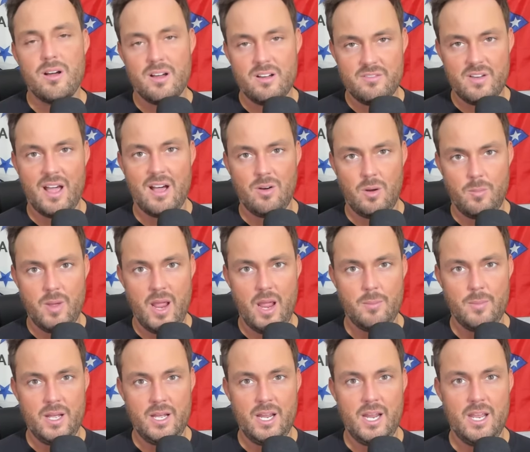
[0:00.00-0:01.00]
of
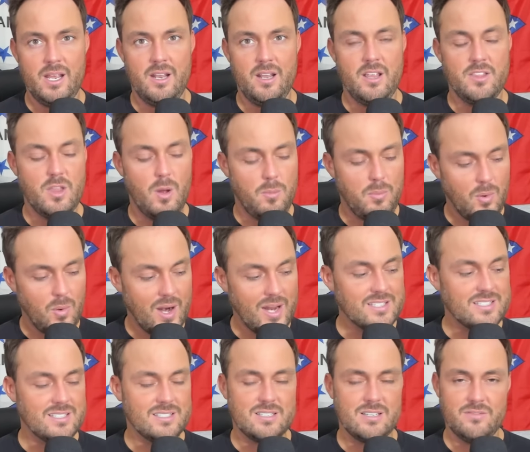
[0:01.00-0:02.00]
Alabama and the
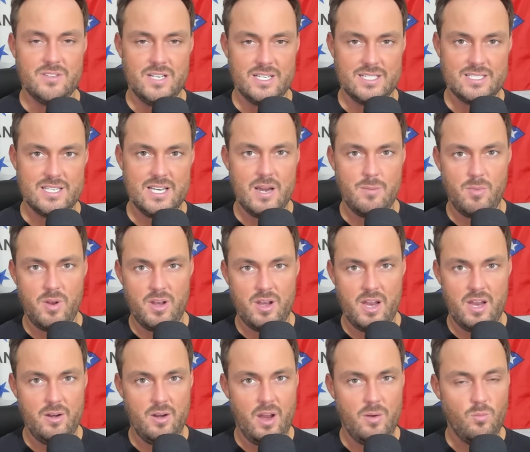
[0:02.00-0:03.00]
presence of Nick Saban
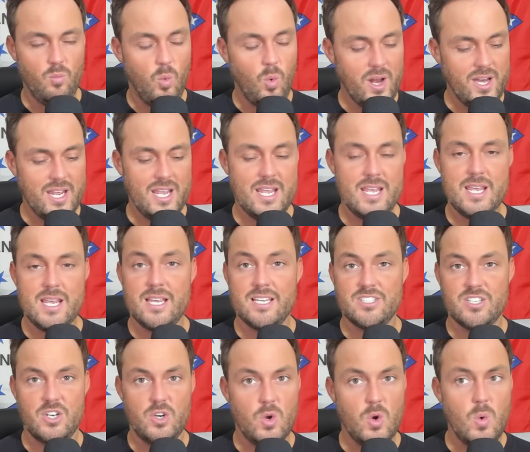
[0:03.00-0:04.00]
and what he is
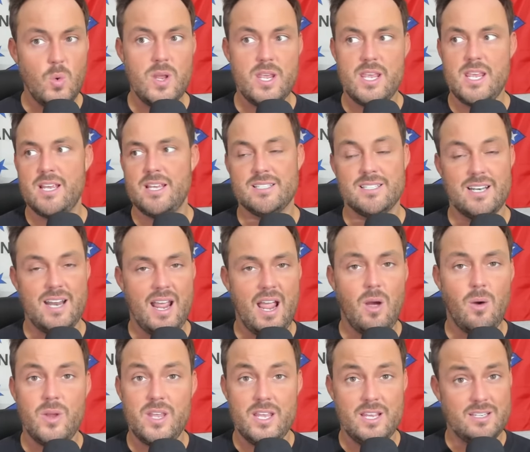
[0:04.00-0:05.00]
and who he is and
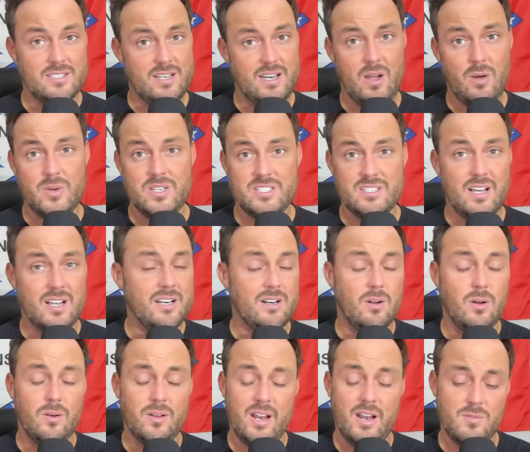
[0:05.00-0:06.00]
how he is and how he's done it
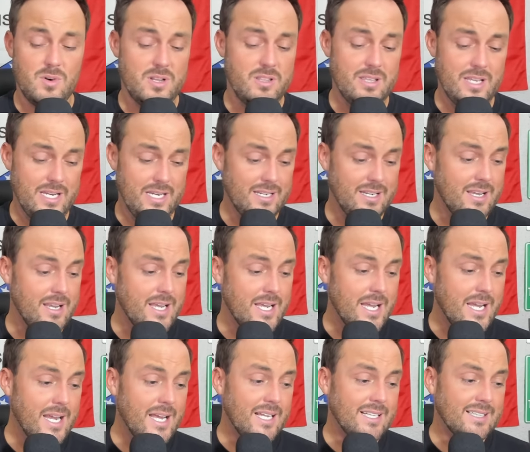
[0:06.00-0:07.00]
all and everything.
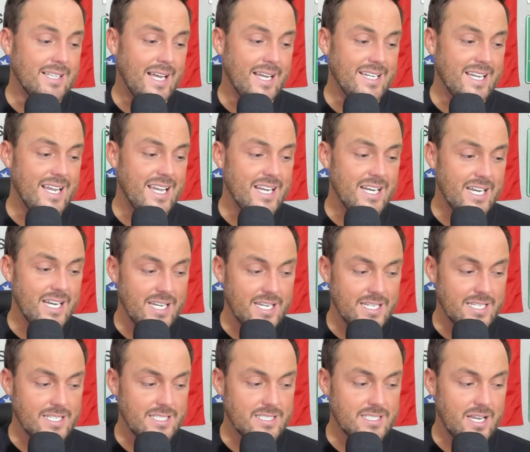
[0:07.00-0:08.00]
Like, it
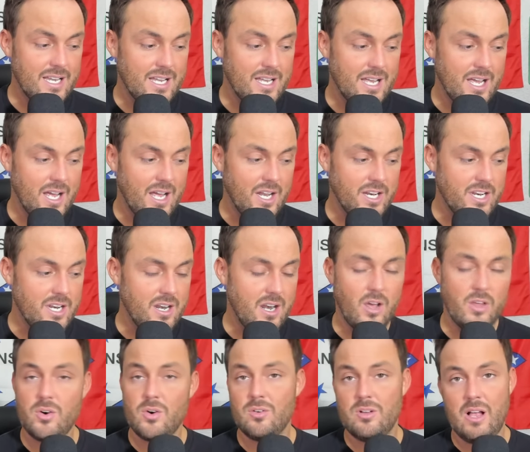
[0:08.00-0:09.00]
is
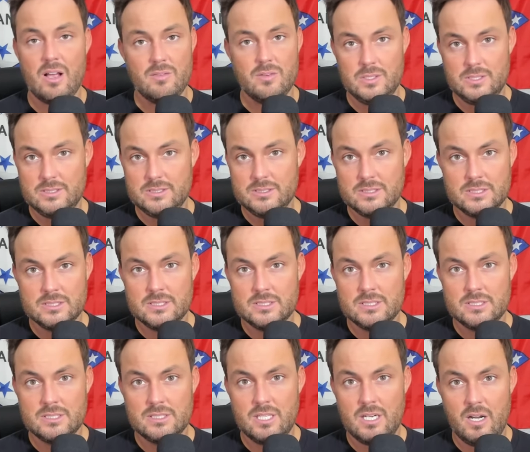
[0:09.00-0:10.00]
another level
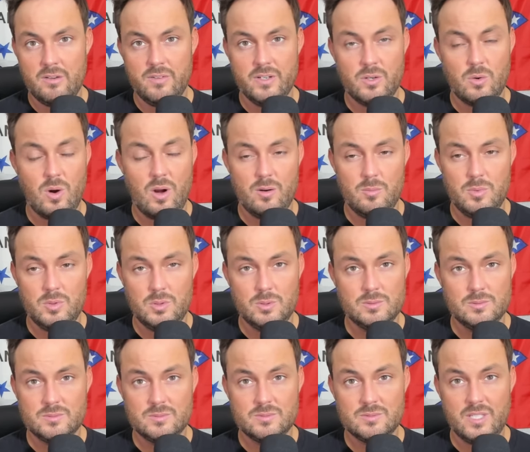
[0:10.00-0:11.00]
of
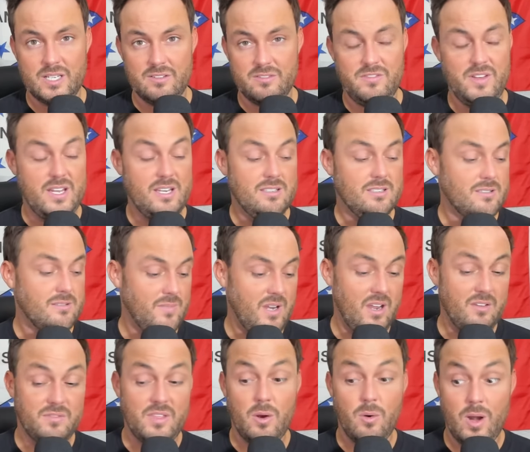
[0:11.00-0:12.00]
incredible, like, feats
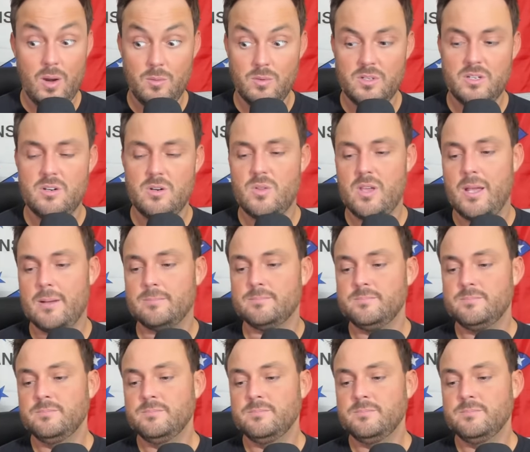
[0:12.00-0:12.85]
if they were able to do that.